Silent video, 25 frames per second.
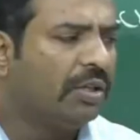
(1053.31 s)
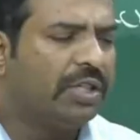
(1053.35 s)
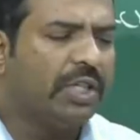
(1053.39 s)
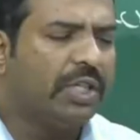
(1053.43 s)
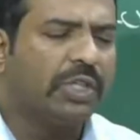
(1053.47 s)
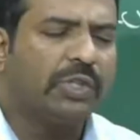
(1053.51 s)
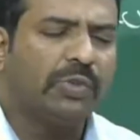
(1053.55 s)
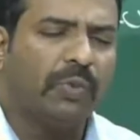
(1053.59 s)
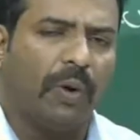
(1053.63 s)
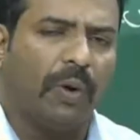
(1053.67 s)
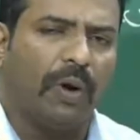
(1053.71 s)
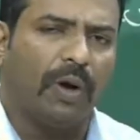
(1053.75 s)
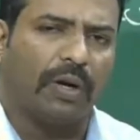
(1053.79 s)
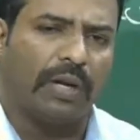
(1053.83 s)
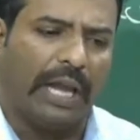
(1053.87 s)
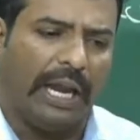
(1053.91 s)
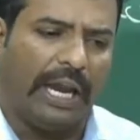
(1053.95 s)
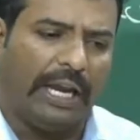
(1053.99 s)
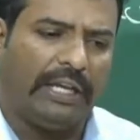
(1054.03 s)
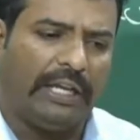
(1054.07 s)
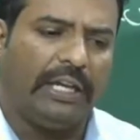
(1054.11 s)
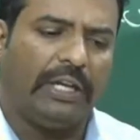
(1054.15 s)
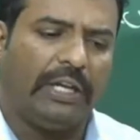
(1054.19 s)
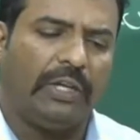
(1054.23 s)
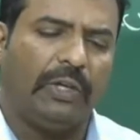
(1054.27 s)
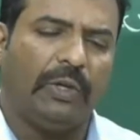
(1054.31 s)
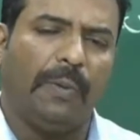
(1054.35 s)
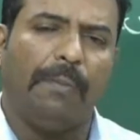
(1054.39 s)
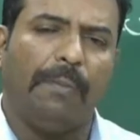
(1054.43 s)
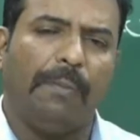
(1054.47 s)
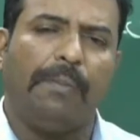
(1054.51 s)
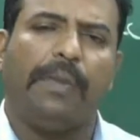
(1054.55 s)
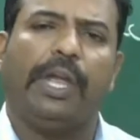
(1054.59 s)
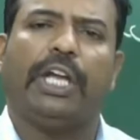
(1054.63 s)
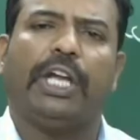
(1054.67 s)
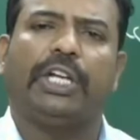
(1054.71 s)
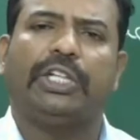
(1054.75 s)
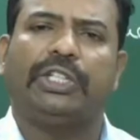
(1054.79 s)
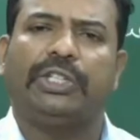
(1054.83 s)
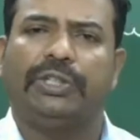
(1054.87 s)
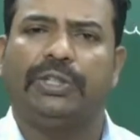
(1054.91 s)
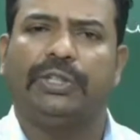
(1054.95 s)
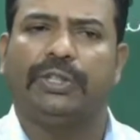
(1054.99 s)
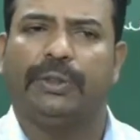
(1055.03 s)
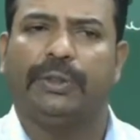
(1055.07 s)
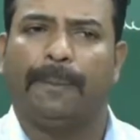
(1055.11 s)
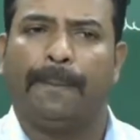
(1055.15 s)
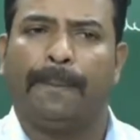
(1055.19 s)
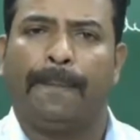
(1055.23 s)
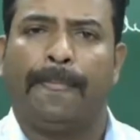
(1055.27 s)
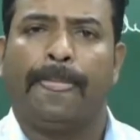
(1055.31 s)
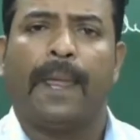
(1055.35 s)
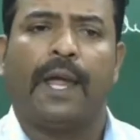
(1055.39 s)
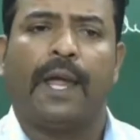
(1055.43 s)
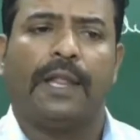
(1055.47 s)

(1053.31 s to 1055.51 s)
This is what I need to make sure